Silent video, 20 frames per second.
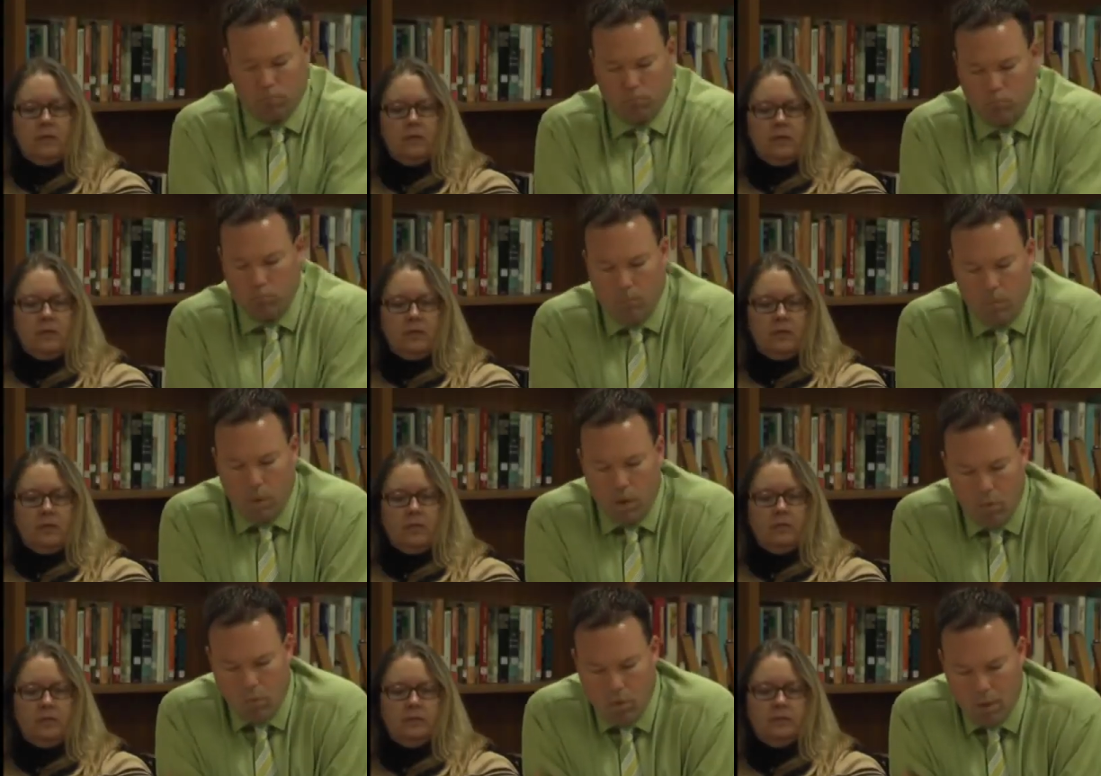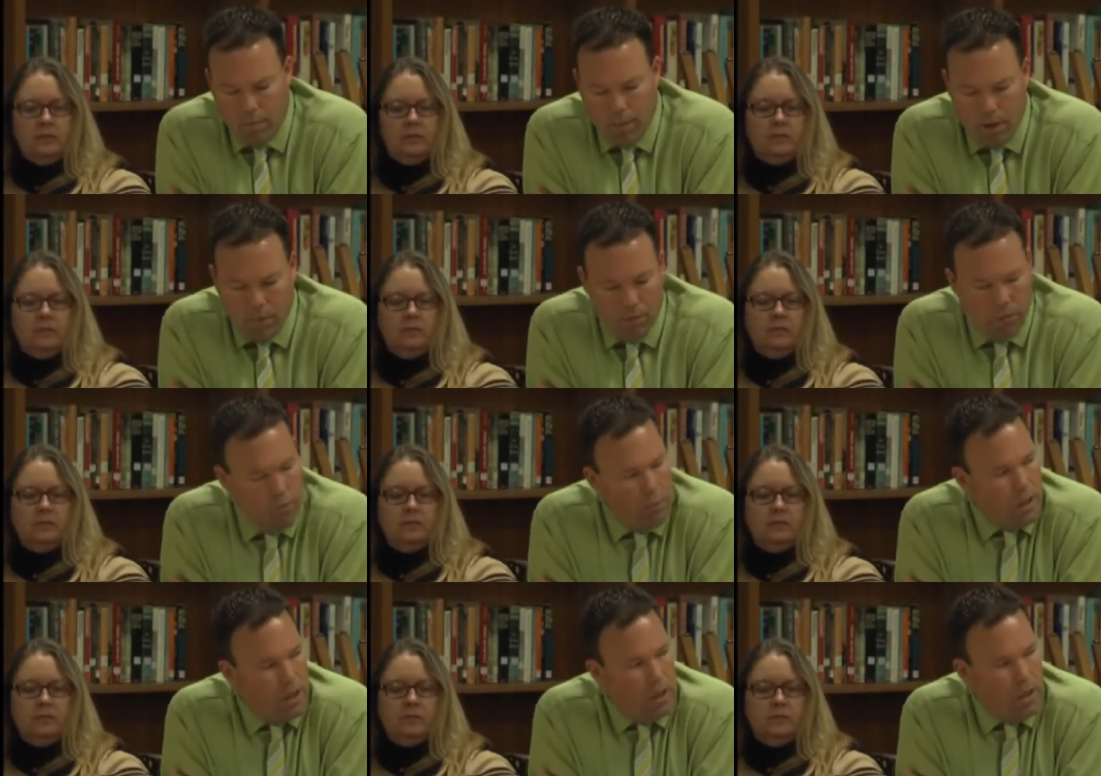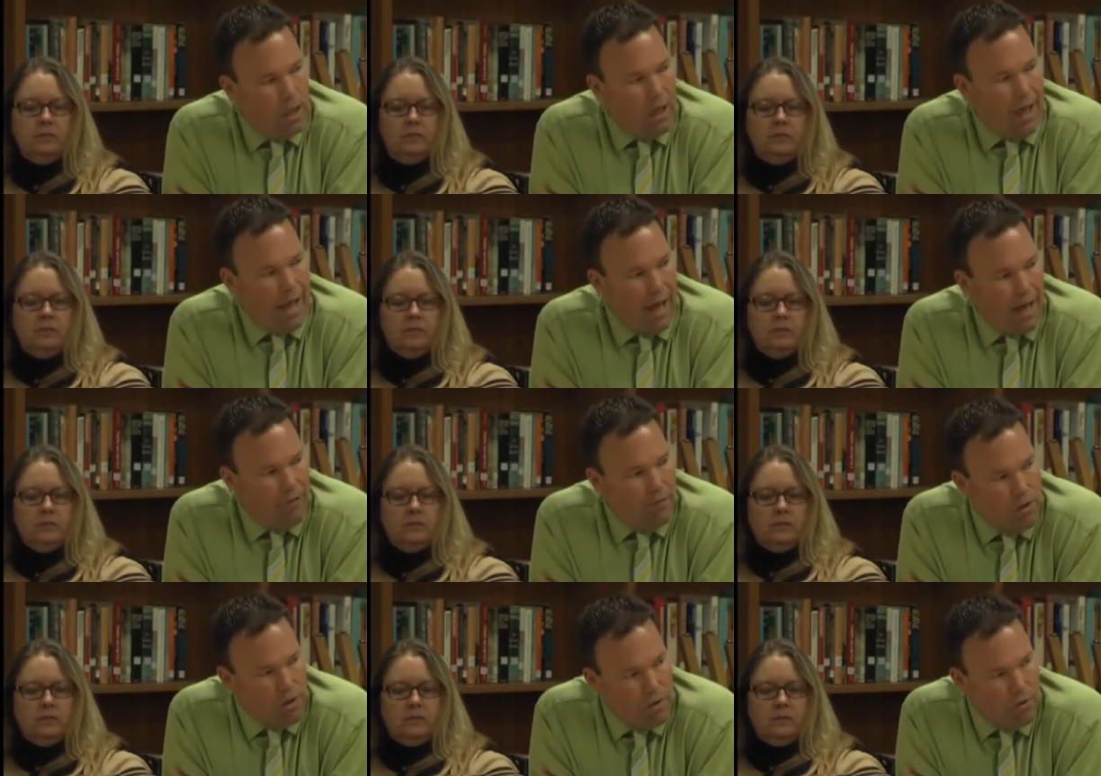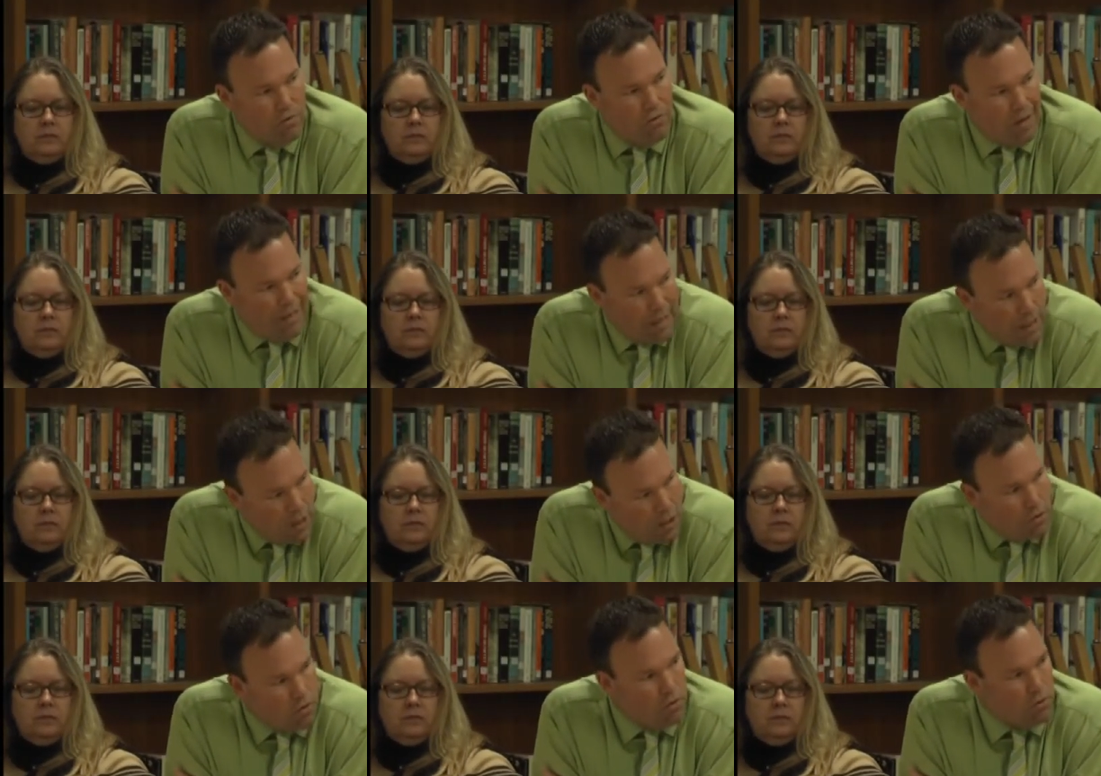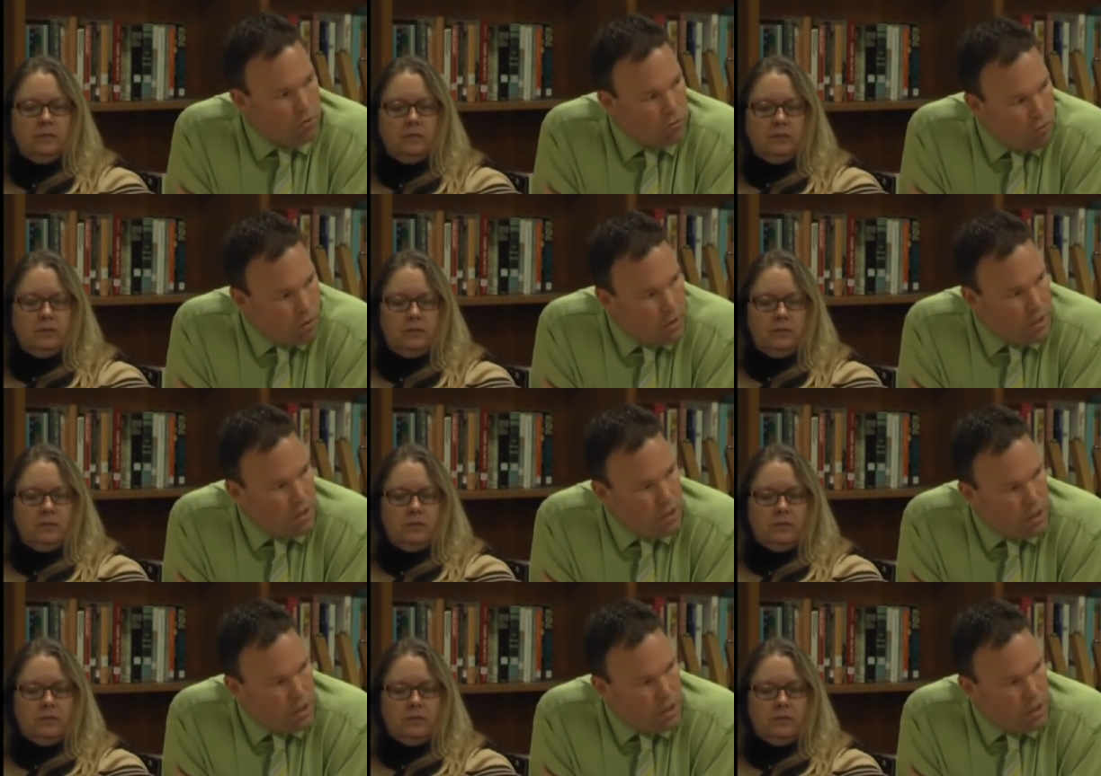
Speaker 1: five of its six allotted snow days already. If they